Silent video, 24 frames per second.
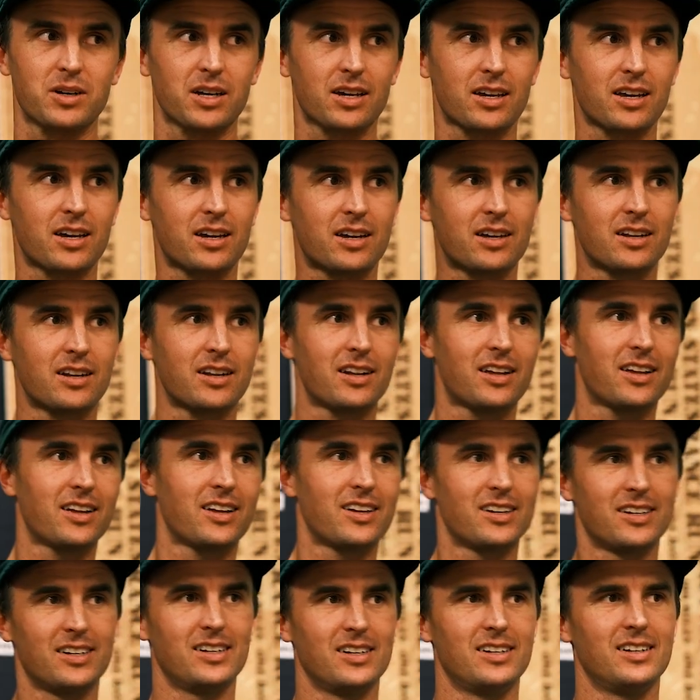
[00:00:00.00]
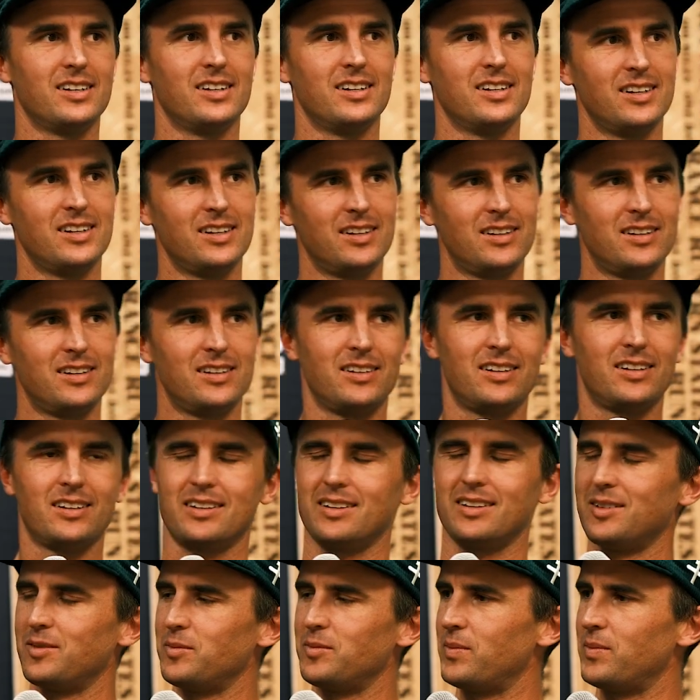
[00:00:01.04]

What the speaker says: I don't know if